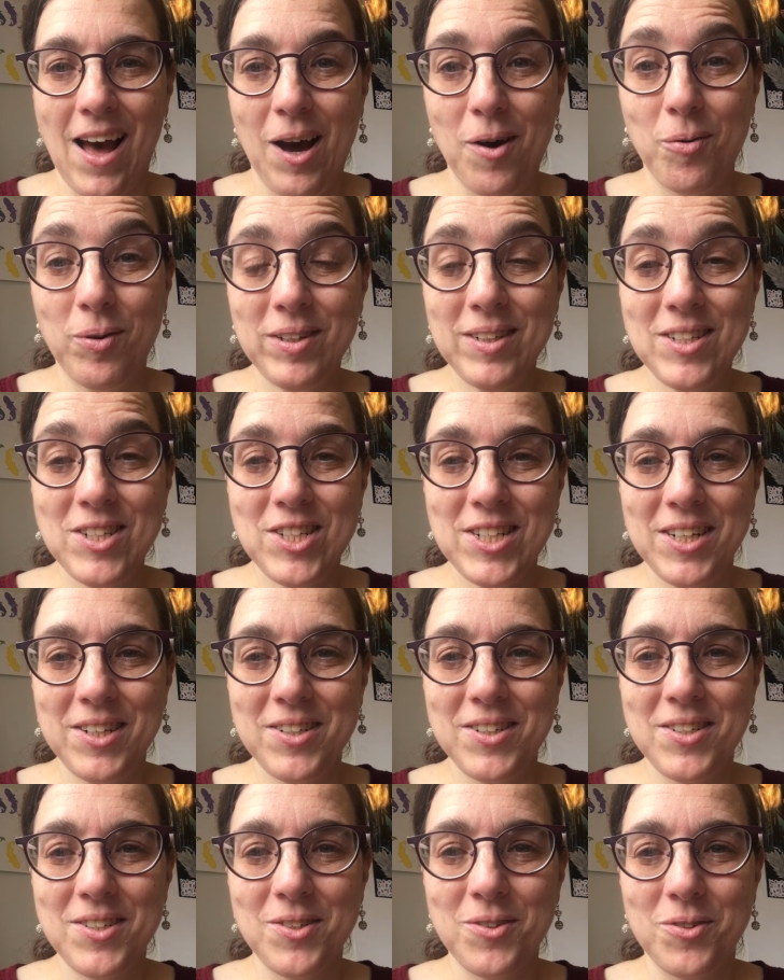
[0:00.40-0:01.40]
I want to share
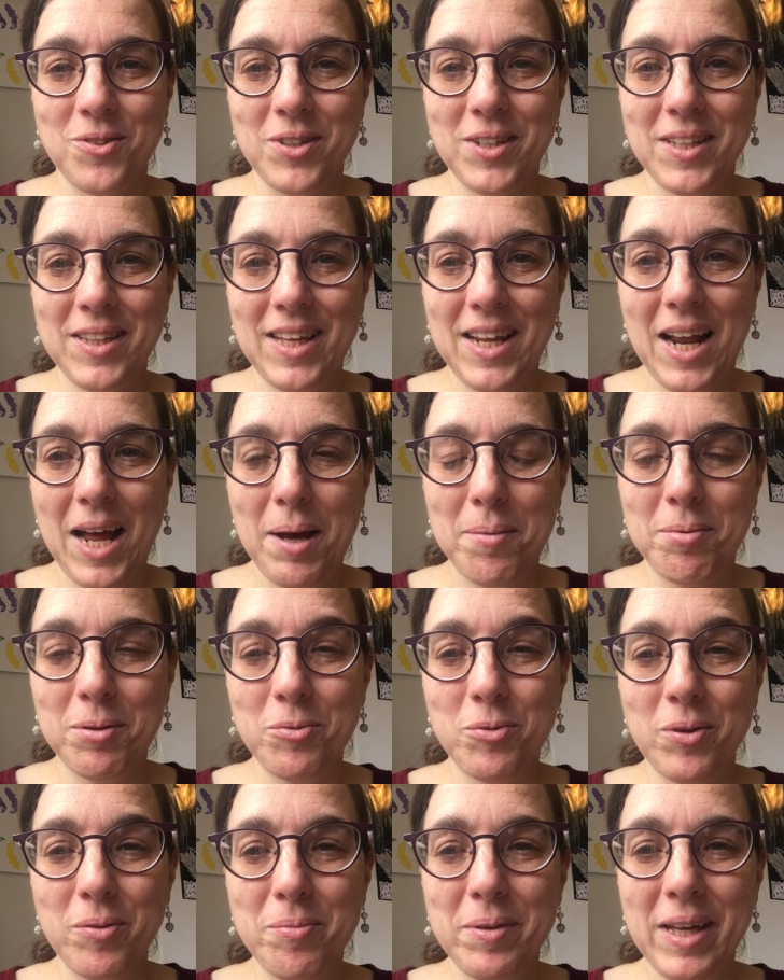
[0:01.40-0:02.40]
a story that
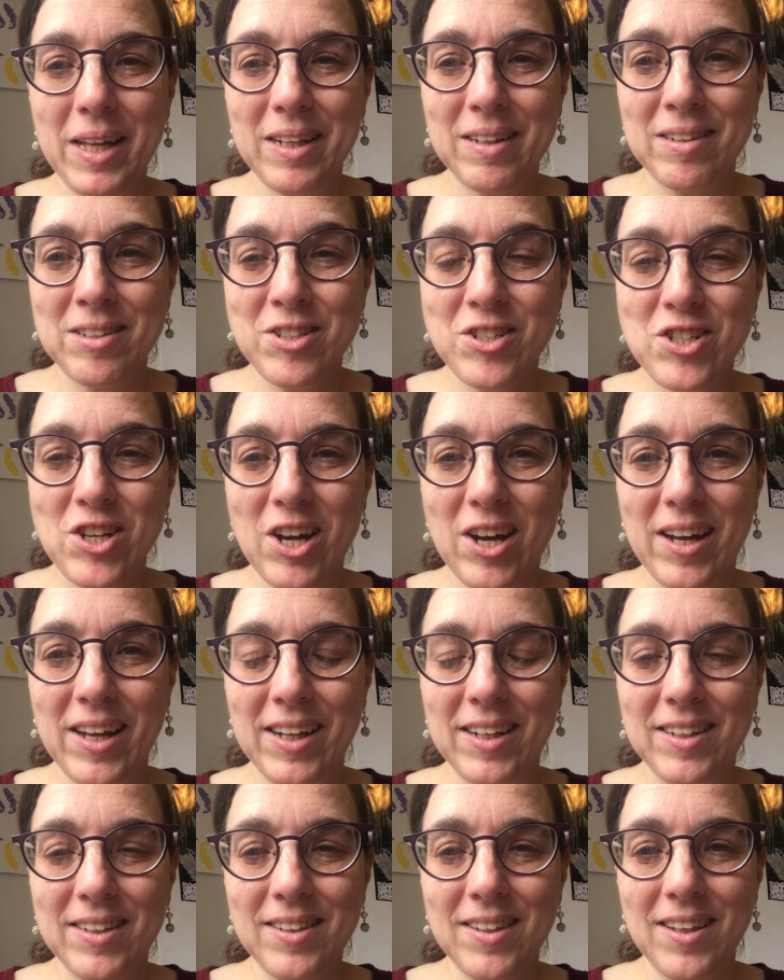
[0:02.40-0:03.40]
happened with me as a
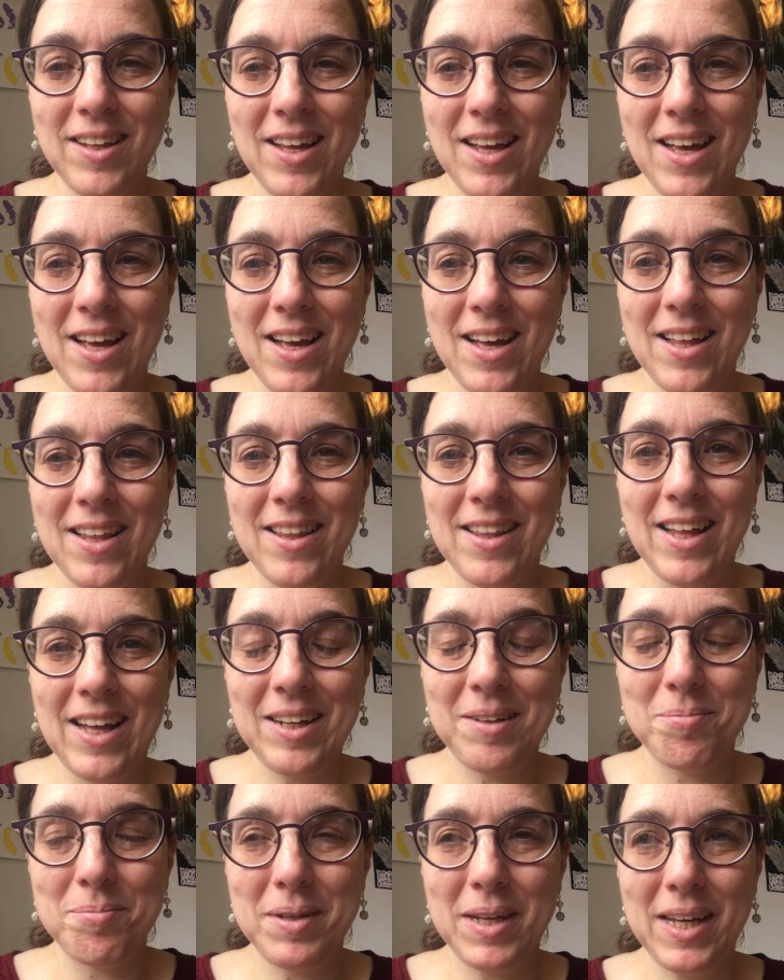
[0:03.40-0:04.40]
child
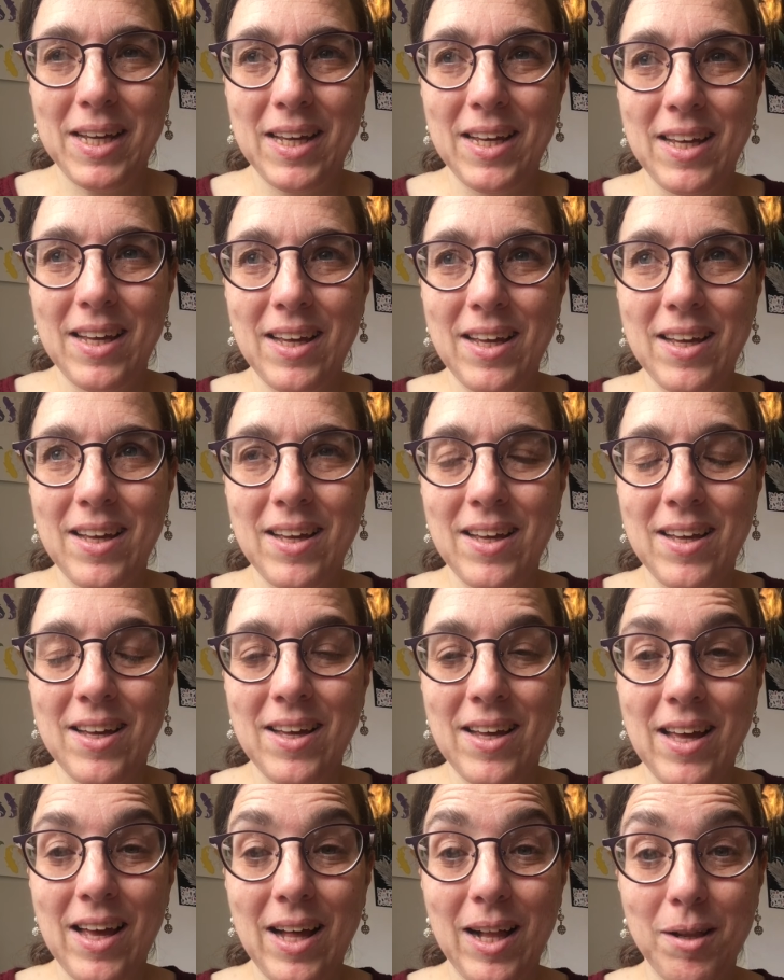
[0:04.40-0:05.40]
that may
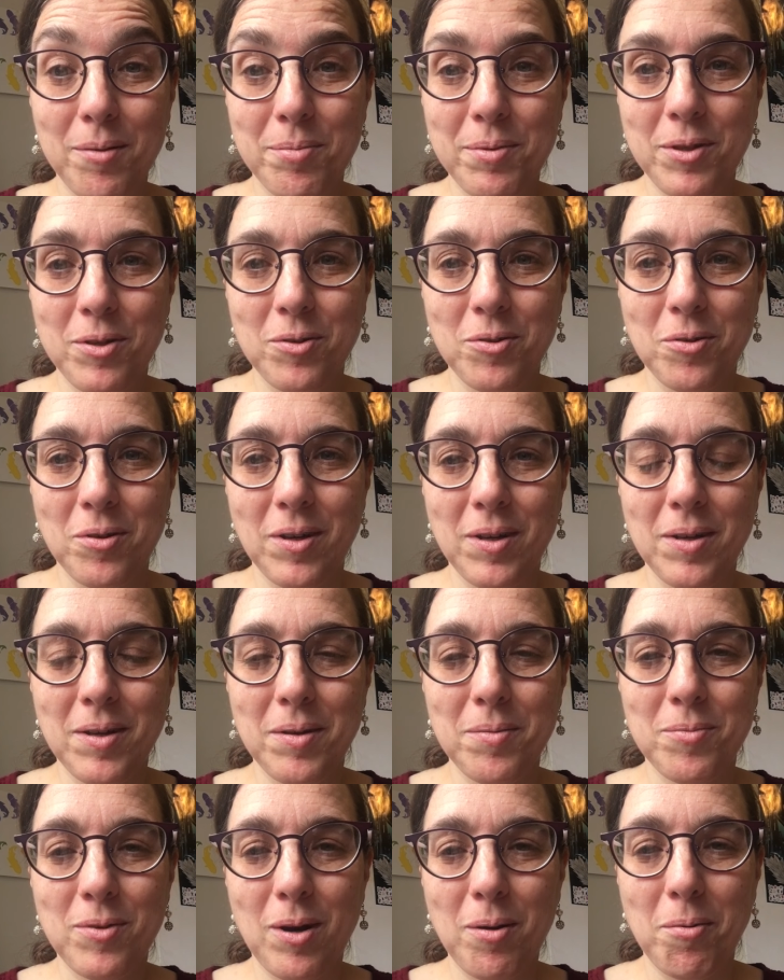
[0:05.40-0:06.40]
help you
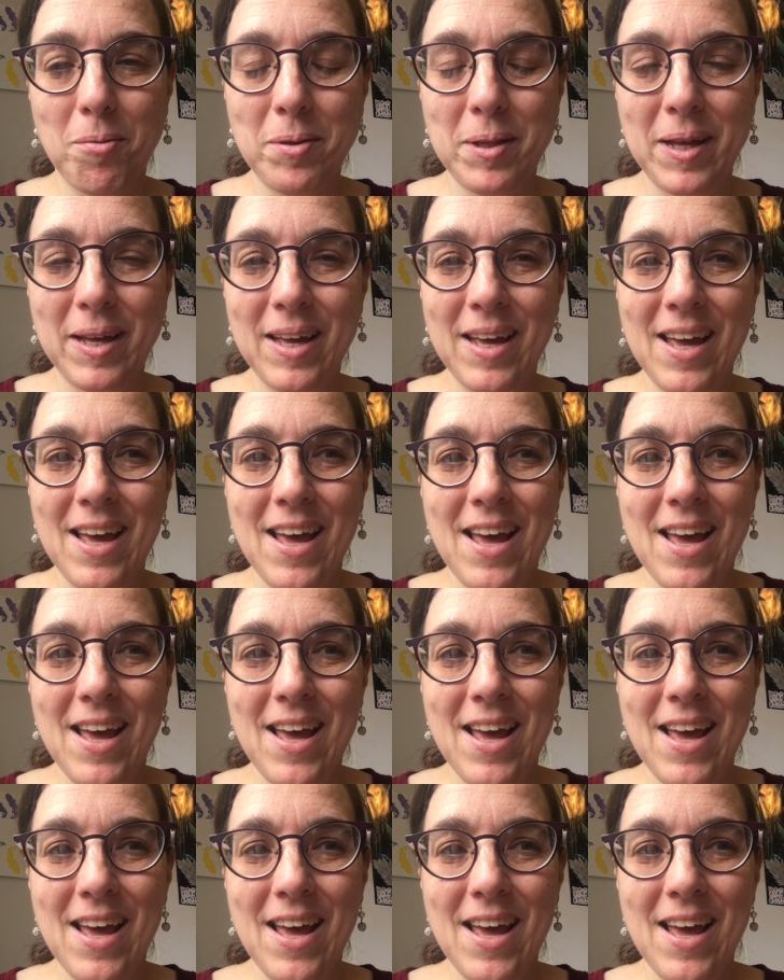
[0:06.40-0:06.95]
probably.